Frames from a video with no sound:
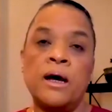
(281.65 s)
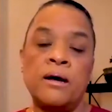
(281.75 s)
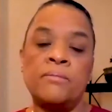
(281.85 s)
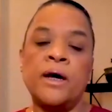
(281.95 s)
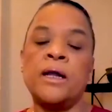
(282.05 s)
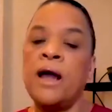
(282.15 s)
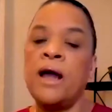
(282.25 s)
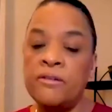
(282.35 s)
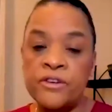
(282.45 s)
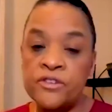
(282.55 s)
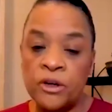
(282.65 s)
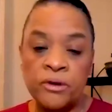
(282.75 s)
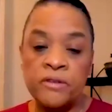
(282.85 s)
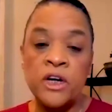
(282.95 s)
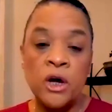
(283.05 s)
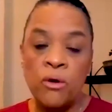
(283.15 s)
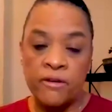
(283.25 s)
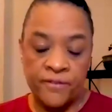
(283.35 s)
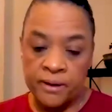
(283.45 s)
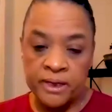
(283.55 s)
Um, a lot of us don't even know
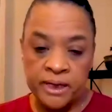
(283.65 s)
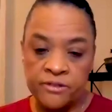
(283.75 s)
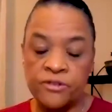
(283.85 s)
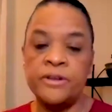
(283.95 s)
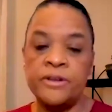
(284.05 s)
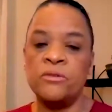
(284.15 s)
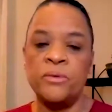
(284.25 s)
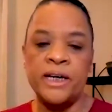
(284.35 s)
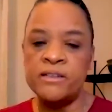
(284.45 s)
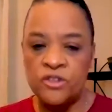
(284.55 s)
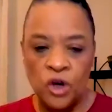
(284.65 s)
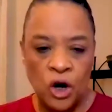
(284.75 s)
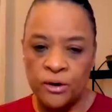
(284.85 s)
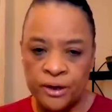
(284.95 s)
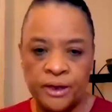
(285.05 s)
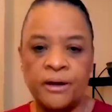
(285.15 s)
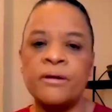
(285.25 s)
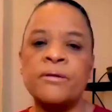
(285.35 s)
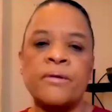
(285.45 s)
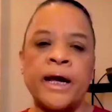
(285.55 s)
our family history, so we can start
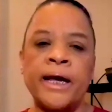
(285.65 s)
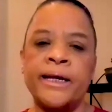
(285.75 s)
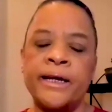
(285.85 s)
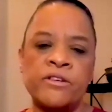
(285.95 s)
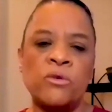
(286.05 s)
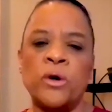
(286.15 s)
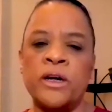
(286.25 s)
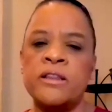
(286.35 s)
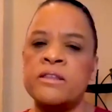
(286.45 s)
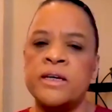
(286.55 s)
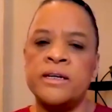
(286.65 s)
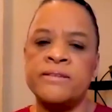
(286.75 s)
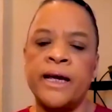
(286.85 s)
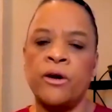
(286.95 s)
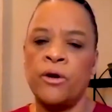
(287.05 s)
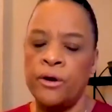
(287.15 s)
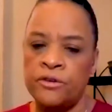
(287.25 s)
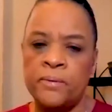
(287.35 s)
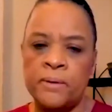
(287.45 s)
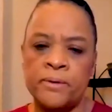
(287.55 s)
earlier, right? And so one of the things I
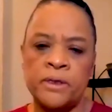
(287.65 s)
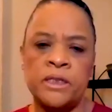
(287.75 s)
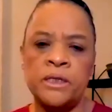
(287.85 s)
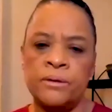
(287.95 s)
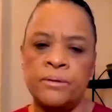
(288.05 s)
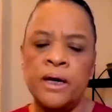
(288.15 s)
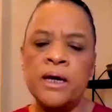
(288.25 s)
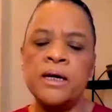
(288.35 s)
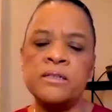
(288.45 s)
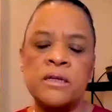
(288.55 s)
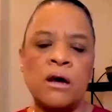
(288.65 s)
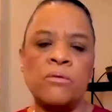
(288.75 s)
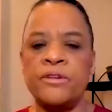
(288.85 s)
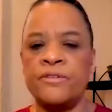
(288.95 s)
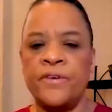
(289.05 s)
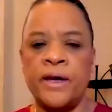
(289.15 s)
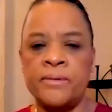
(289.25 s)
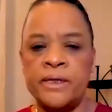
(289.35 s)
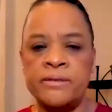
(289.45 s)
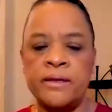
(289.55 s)
encourage people to do is talk with their
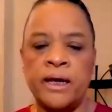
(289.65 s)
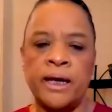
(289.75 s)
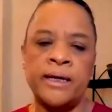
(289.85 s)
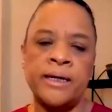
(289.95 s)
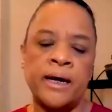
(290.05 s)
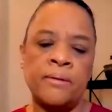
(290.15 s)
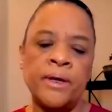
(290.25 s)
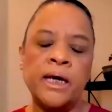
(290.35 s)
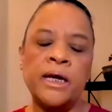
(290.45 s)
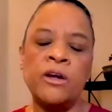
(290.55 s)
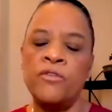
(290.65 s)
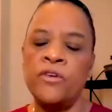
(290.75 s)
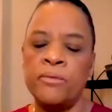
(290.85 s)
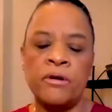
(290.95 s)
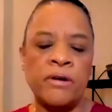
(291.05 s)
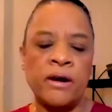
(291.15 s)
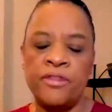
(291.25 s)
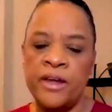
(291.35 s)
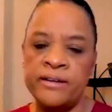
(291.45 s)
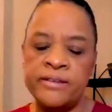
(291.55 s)
families. And uh, in November
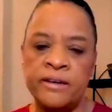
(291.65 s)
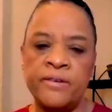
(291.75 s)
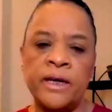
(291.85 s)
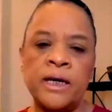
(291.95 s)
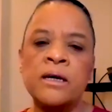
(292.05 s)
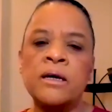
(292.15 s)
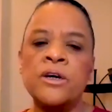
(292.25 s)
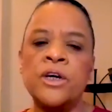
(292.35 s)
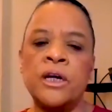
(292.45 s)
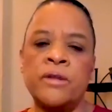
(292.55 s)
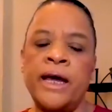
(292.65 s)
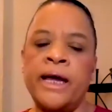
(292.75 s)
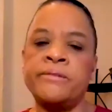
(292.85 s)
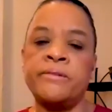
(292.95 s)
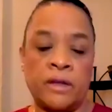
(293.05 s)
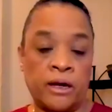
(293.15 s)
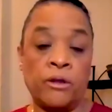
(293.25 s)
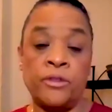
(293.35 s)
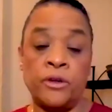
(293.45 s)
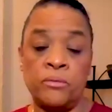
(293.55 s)
around Thanksgiving, you know, the, eight, the
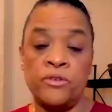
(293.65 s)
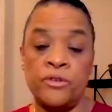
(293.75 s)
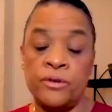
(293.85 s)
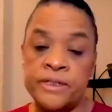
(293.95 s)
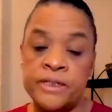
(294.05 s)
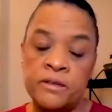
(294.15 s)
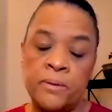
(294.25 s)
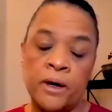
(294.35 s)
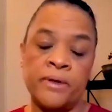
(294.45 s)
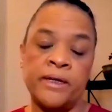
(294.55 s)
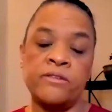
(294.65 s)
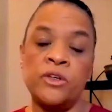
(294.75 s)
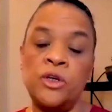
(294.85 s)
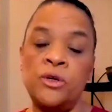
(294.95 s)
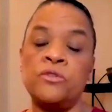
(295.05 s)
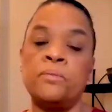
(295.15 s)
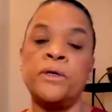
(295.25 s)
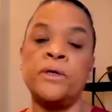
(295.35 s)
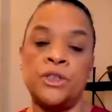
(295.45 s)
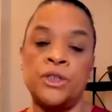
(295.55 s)
Health and Human Services Department has a huge
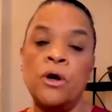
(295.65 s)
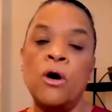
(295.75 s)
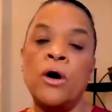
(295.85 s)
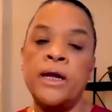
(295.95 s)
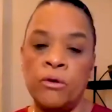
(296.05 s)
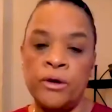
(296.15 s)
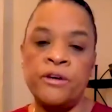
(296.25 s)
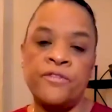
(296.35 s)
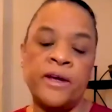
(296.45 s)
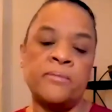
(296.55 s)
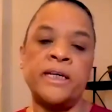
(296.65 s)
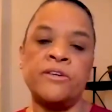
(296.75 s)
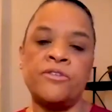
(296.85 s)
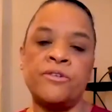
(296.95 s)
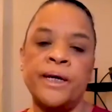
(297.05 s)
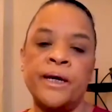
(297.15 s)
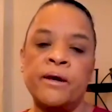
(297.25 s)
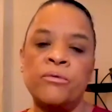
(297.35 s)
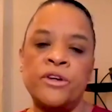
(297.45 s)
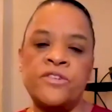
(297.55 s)
push on knowing your family history,
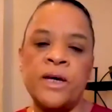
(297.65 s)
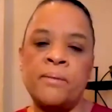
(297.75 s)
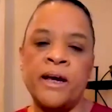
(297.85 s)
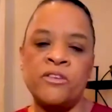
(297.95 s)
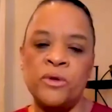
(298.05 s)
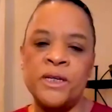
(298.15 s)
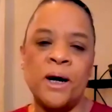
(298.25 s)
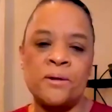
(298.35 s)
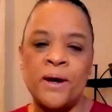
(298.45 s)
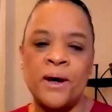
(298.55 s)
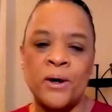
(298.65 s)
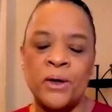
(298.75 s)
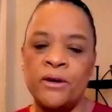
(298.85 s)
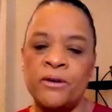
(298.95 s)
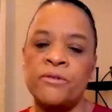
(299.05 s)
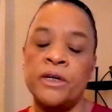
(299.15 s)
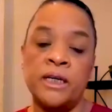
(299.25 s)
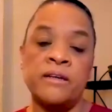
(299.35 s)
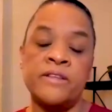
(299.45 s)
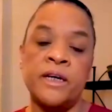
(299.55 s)
which, um, as we talked about earlier,
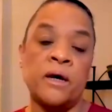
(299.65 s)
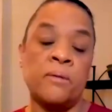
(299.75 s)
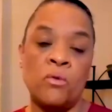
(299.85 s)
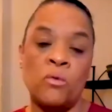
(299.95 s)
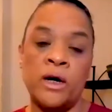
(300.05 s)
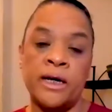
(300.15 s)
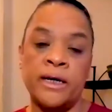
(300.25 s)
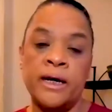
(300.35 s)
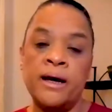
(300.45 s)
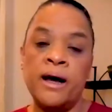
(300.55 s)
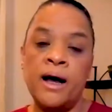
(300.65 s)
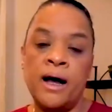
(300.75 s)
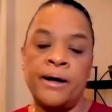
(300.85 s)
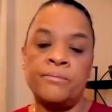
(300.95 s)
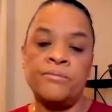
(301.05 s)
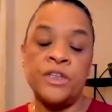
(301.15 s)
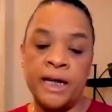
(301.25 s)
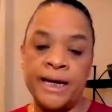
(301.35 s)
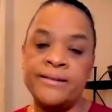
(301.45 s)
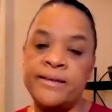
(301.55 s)
really is the number one um,
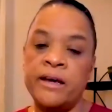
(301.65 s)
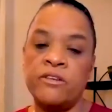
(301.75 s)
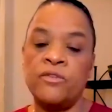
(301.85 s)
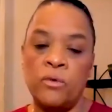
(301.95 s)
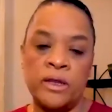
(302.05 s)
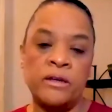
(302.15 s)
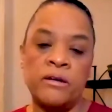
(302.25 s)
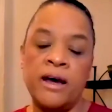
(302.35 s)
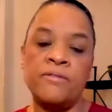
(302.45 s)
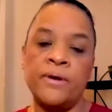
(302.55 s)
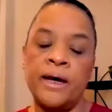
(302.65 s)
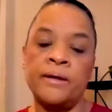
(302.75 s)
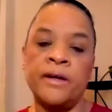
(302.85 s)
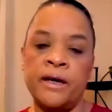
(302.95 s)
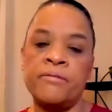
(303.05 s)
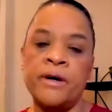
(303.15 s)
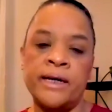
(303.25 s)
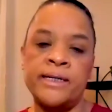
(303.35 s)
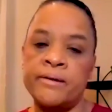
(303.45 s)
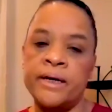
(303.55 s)
genetic test for whether you have a, a
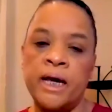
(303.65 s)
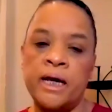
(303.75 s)
hereditary